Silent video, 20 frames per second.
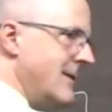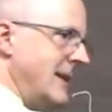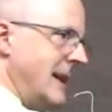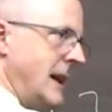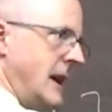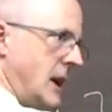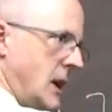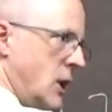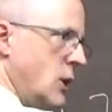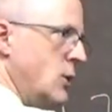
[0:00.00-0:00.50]
the
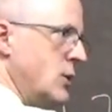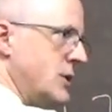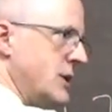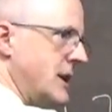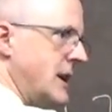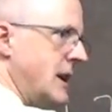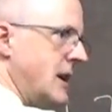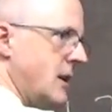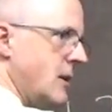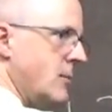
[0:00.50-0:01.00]

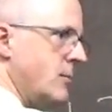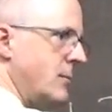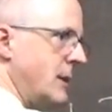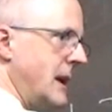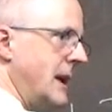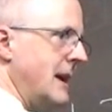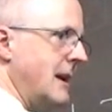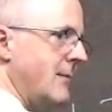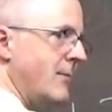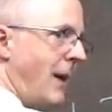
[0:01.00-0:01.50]
inclusion here
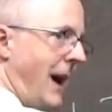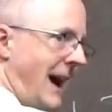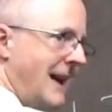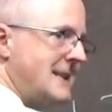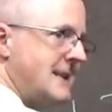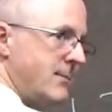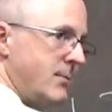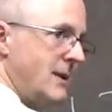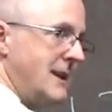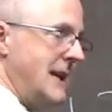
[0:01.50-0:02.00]
being
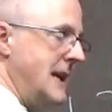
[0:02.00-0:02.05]
possibly